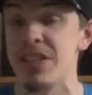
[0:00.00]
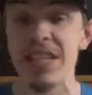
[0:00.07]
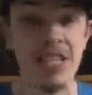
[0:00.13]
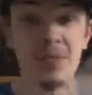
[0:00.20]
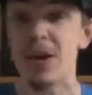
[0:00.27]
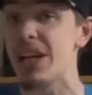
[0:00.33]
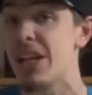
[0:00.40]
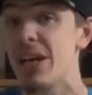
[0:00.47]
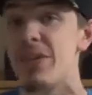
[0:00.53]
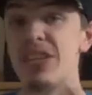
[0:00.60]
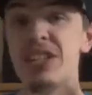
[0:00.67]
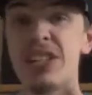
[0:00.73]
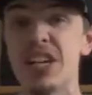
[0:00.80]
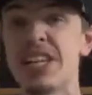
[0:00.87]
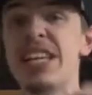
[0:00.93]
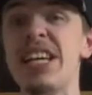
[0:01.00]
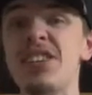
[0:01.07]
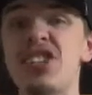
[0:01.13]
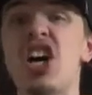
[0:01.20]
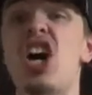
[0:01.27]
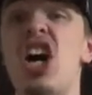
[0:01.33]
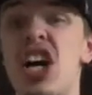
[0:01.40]
and that's why I love it.
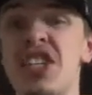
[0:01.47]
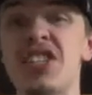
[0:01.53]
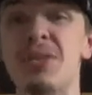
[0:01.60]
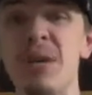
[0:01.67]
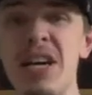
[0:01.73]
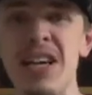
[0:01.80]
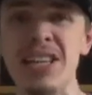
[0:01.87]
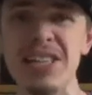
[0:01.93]
DuckTales, awesome.